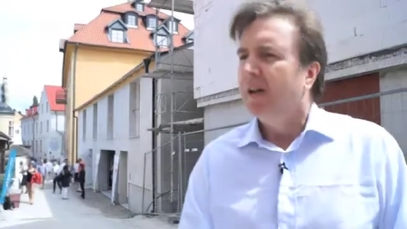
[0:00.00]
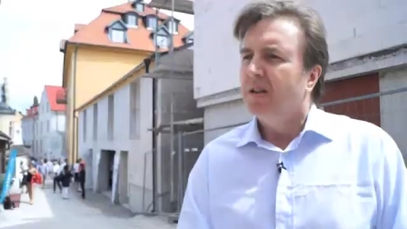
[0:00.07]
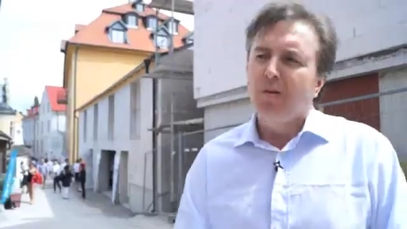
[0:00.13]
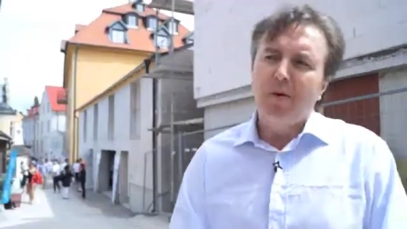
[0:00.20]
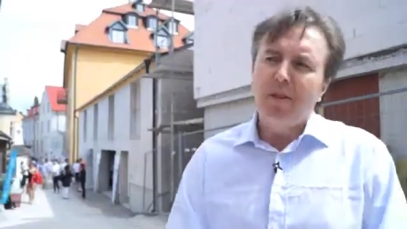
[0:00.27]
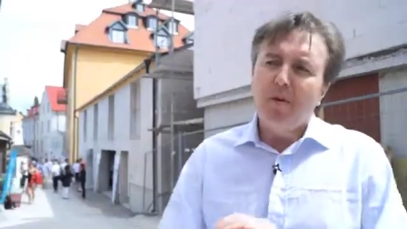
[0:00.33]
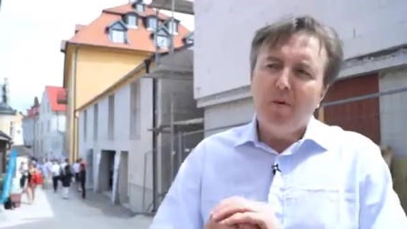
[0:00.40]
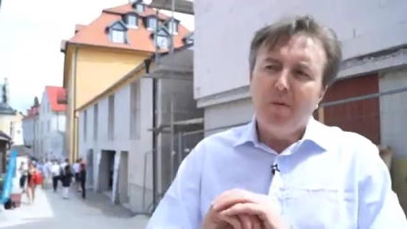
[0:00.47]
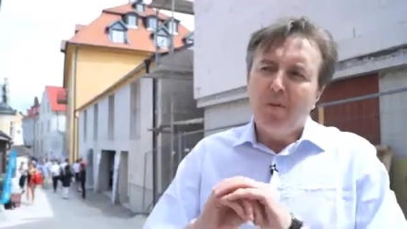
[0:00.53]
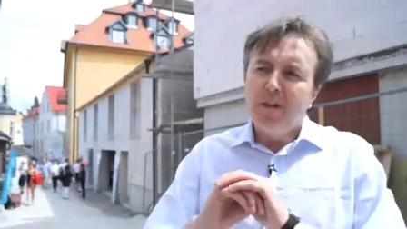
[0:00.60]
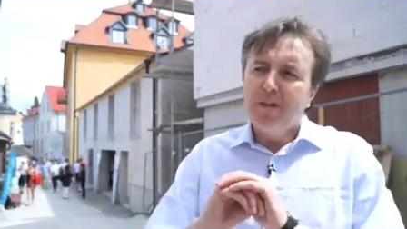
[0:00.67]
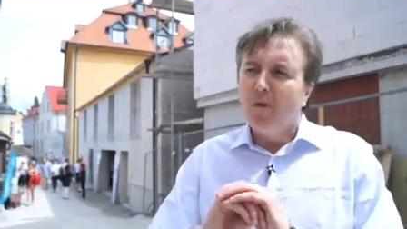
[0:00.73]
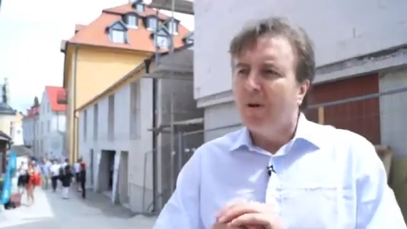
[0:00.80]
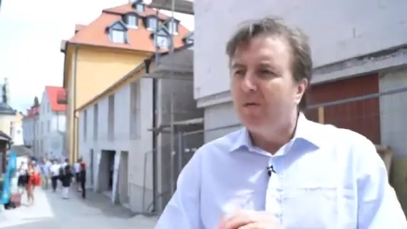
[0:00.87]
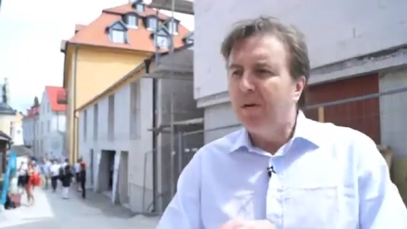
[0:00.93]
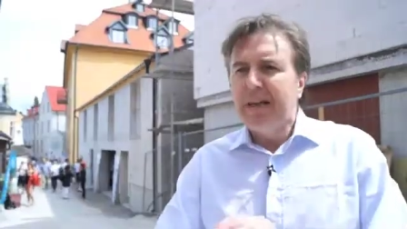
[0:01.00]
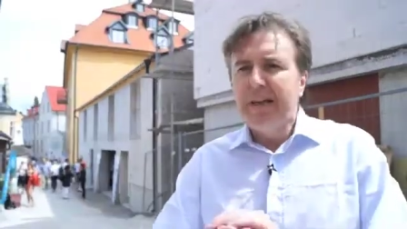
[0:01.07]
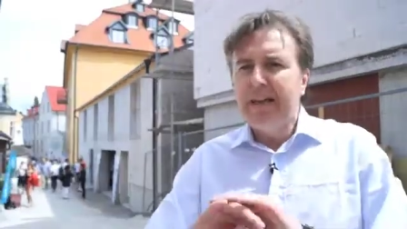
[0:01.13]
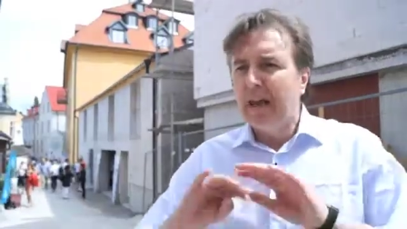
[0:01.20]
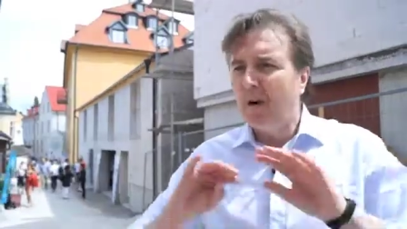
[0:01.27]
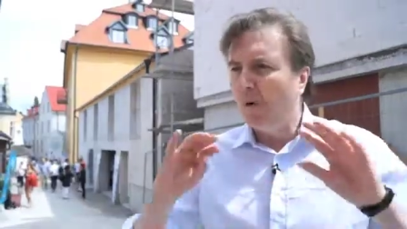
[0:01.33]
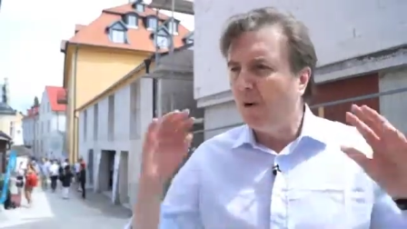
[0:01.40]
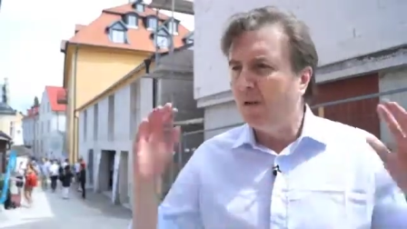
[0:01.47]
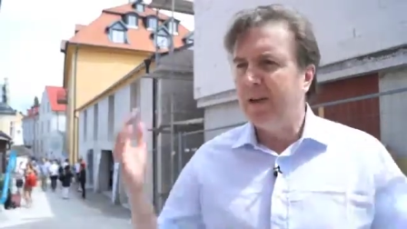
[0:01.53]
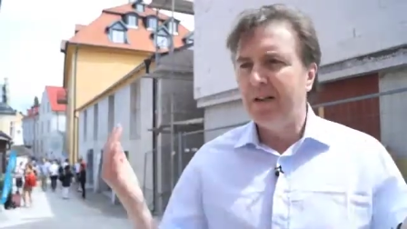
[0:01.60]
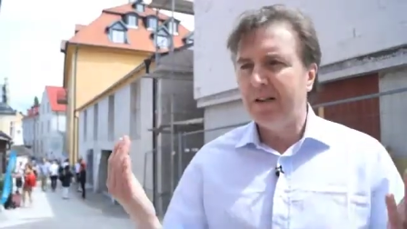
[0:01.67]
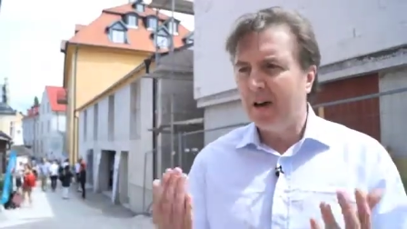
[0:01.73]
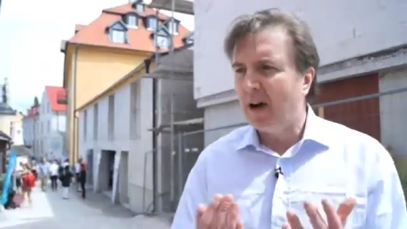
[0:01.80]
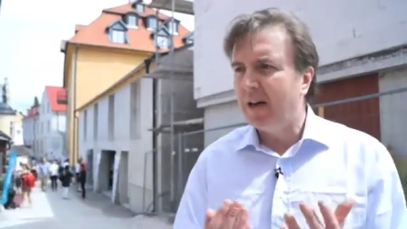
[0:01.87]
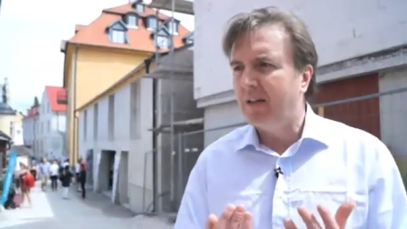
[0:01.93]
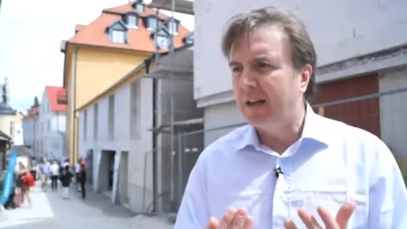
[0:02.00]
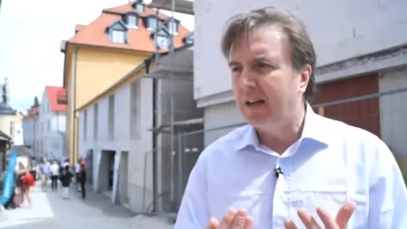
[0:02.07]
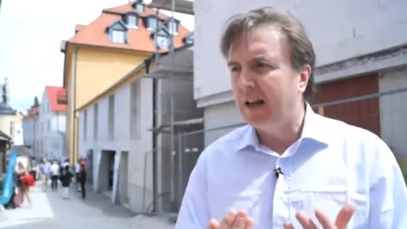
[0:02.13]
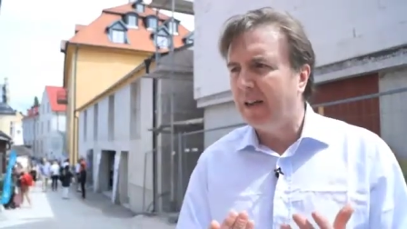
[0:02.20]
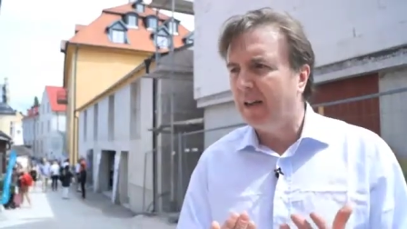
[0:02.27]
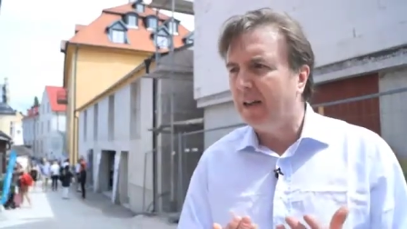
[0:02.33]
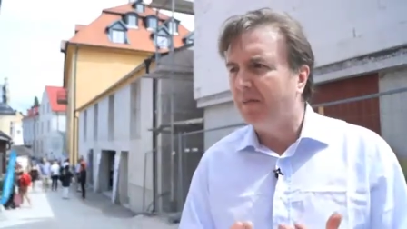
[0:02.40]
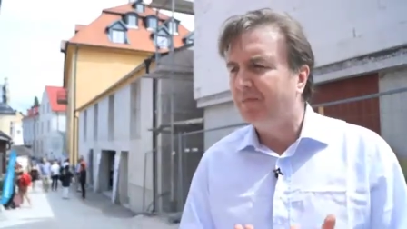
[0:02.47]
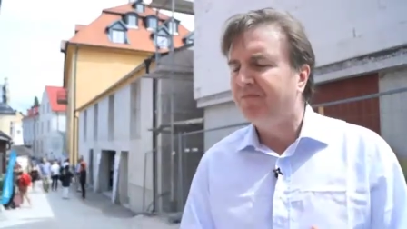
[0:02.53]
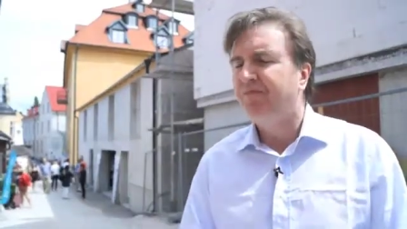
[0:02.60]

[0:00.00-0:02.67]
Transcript: So we thought if we can get all of these guys together,